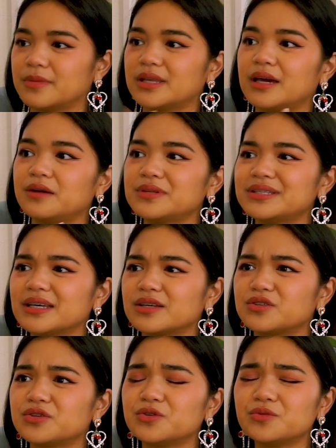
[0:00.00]
But now it's
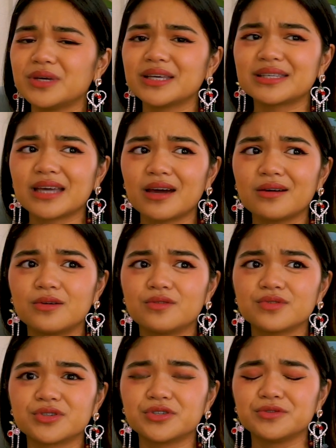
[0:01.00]
2 weeks out,
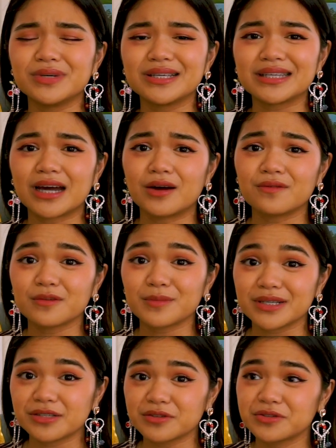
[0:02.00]
over 2 weeks out from
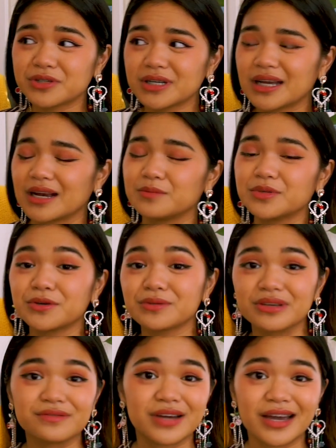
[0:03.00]
my surgery, and I'm
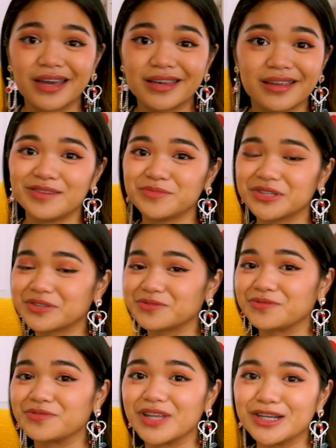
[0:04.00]
totally fine. I'm just
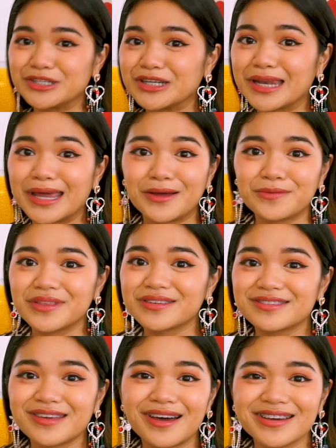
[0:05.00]
flushing out the
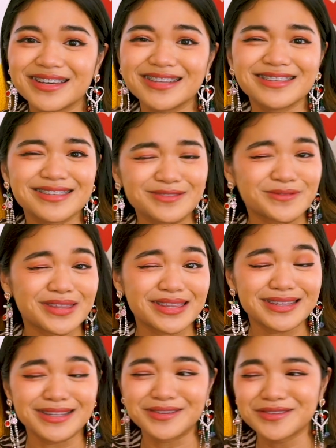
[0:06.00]
sockets with
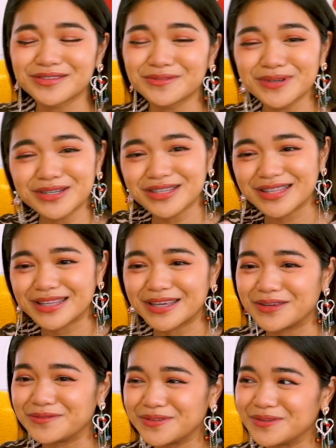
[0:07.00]
the little syringe that they
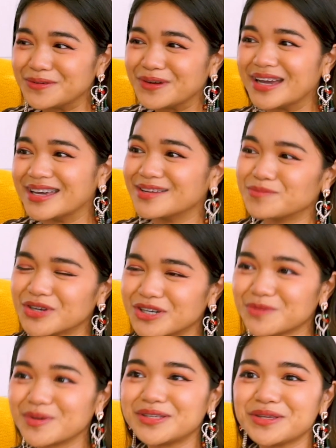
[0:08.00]
give you and
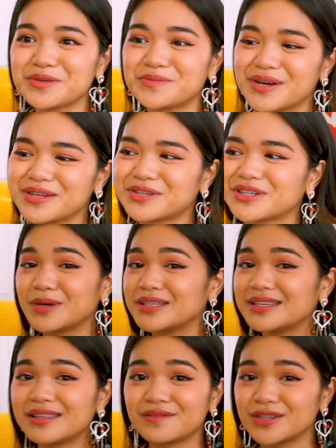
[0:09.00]
brushing my teeth a bunch. My
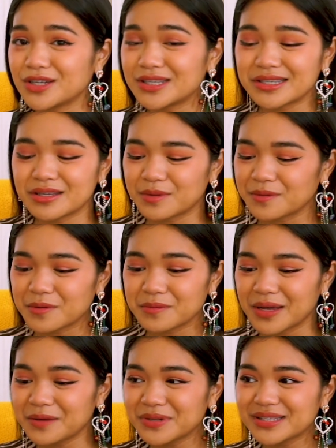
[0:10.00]
teeth have adjusted to my rubber
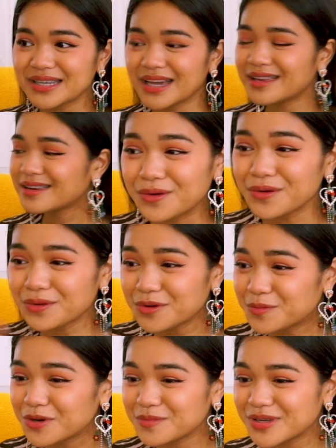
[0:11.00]
band once again. Ortho
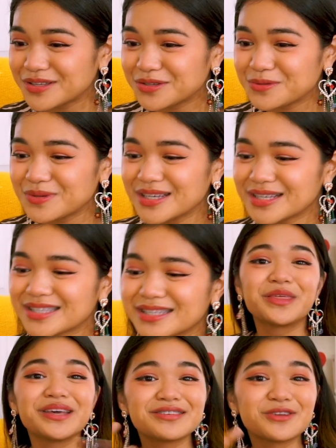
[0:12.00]
appointment in 2 weeks.
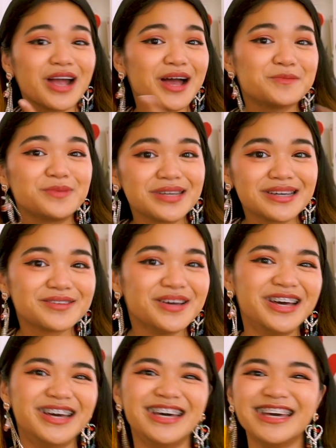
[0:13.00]
Things are happening
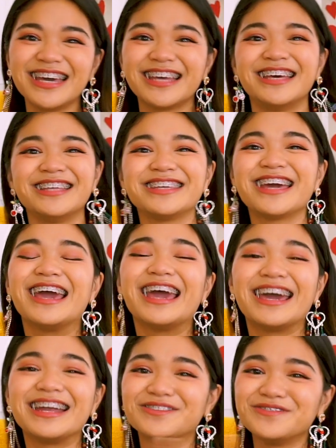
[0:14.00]
and
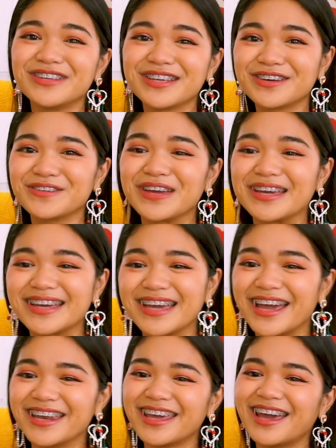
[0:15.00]
I'm feeling okay
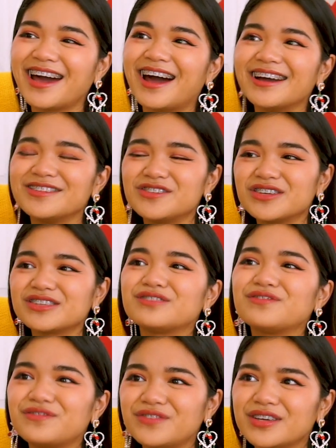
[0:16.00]
again. I
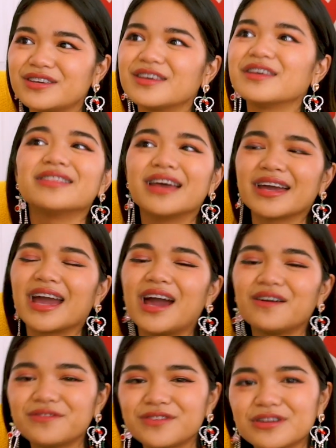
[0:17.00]
just feel
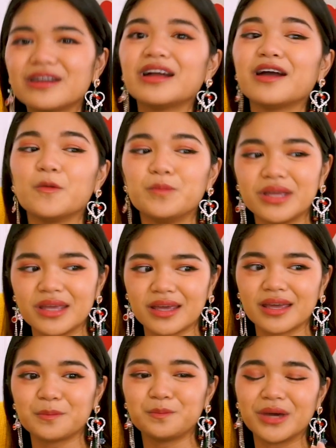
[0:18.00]
after
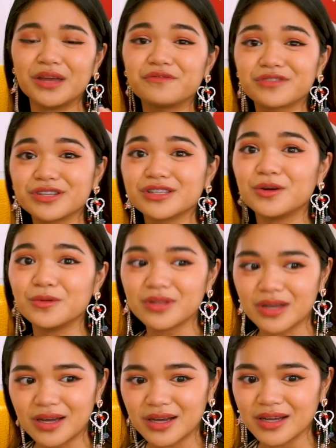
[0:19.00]
being in bed for so
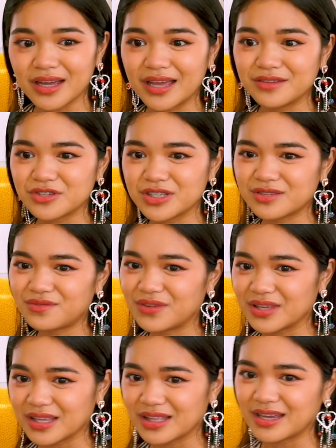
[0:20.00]
long and just
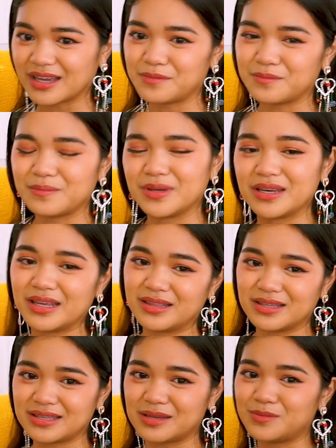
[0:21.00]
feeling like I've been in
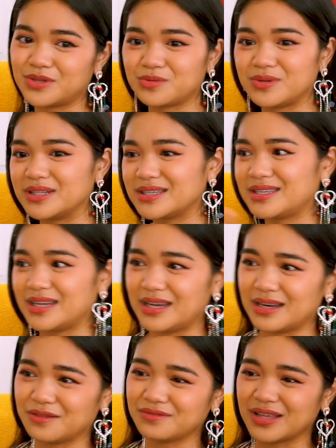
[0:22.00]
this in-between
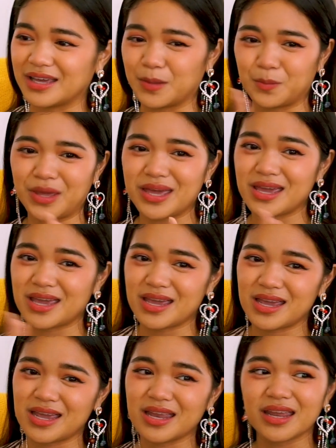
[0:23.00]
state of
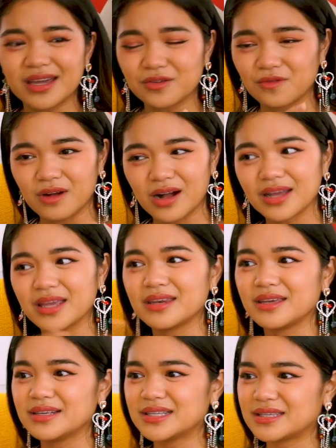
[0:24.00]
pain and
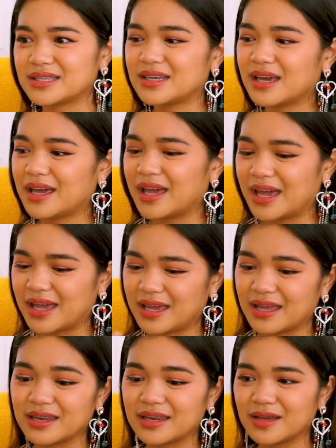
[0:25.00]
grogginess
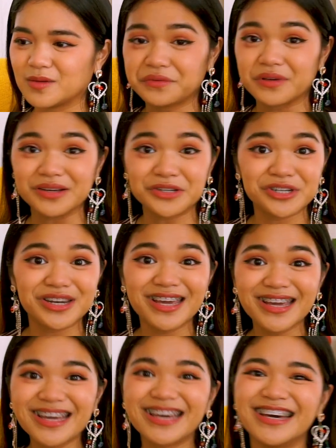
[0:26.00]
and
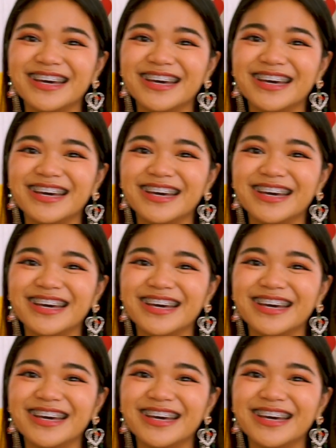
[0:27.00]
functioning,